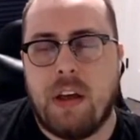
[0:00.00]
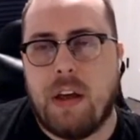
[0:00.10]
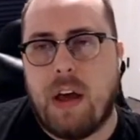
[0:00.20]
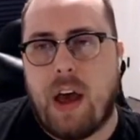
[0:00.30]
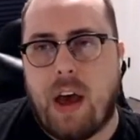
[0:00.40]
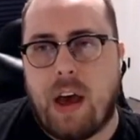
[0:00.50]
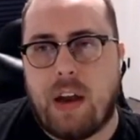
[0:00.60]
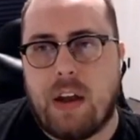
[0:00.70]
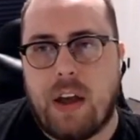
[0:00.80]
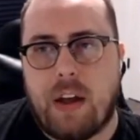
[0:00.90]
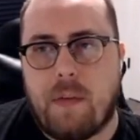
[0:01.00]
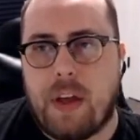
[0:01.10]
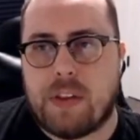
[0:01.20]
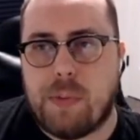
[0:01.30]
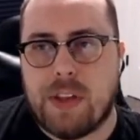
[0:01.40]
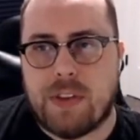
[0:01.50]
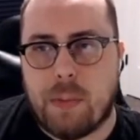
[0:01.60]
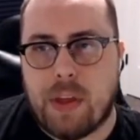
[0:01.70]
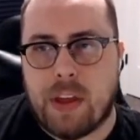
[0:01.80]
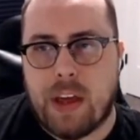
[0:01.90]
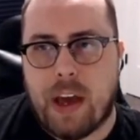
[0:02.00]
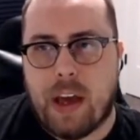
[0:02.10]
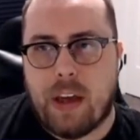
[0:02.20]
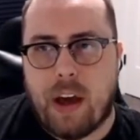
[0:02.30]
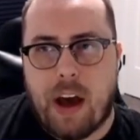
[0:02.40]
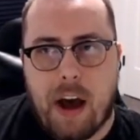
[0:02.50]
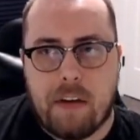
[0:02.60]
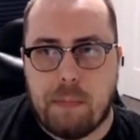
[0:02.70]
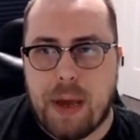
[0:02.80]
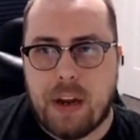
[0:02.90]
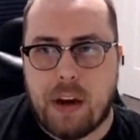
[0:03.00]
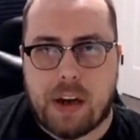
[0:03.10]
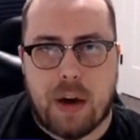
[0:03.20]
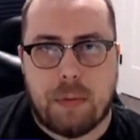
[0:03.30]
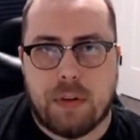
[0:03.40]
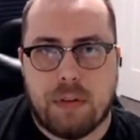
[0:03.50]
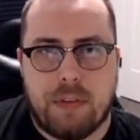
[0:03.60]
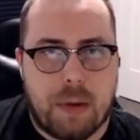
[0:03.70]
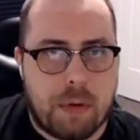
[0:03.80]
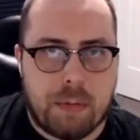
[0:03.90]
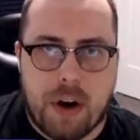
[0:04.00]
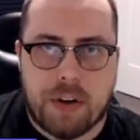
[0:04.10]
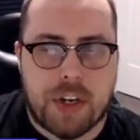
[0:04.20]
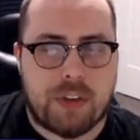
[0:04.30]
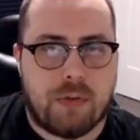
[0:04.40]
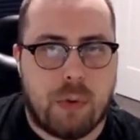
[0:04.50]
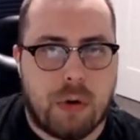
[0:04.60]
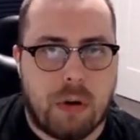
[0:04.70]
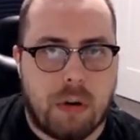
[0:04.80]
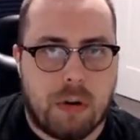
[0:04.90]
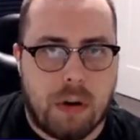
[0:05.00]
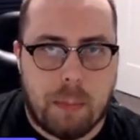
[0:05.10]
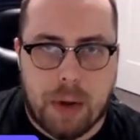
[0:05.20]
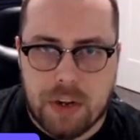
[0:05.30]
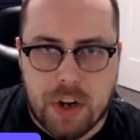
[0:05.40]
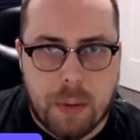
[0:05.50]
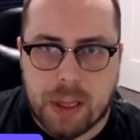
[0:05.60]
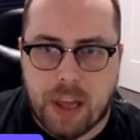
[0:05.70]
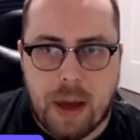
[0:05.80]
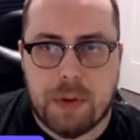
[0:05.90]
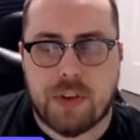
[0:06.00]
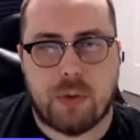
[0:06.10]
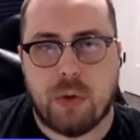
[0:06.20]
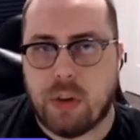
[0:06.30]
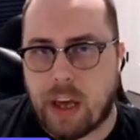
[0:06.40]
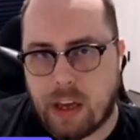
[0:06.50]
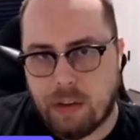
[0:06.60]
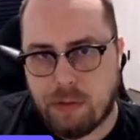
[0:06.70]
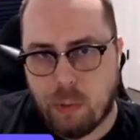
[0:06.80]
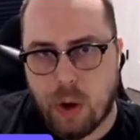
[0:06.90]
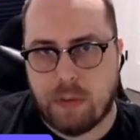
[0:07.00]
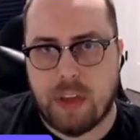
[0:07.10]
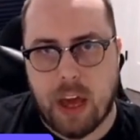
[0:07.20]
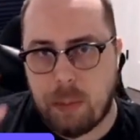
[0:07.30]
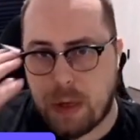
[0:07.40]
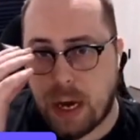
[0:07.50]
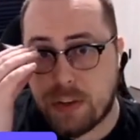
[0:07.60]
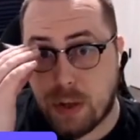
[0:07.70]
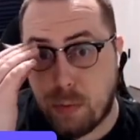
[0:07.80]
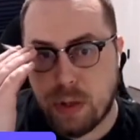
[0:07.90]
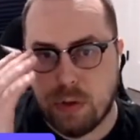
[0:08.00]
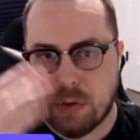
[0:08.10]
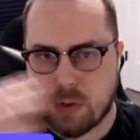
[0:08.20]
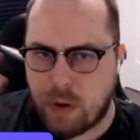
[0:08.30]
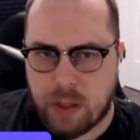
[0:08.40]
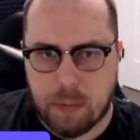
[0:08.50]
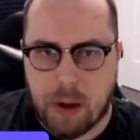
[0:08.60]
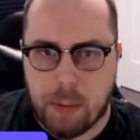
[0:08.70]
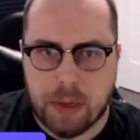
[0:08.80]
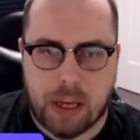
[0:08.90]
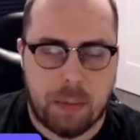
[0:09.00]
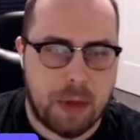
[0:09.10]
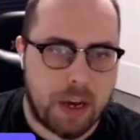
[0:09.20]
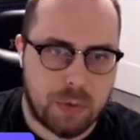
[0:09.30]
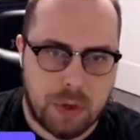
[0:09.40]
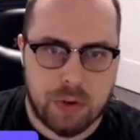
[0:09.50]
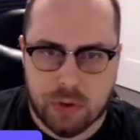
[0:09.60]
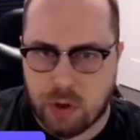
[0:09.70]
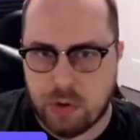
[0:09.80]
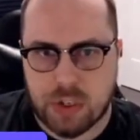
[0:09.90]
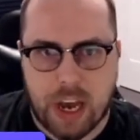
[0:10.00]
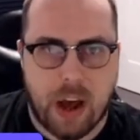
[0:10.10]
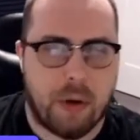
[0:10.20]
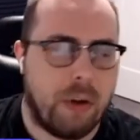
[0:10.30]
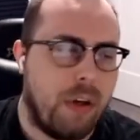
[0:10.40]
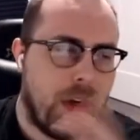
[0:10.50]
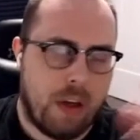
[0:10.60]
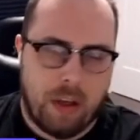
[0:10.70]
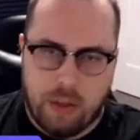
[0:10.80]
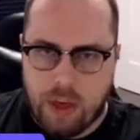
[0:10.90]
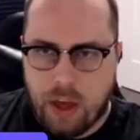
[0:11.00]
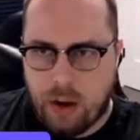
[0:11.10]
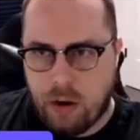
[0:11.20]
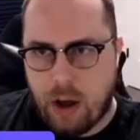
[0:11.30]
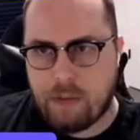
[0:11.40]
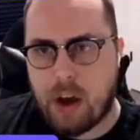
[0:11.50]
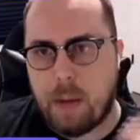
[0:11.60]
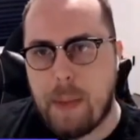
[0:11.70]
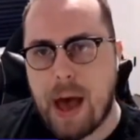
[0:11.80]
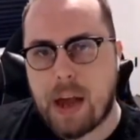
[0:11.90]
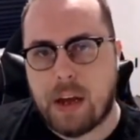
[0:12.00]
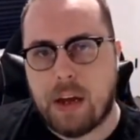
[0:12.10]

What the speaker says: And it's been something that I've made a couple Vapor projects for my job at Lambda School. Like if one of the APIs that we use, one of the public APIs we use goes down, then I've got a backup.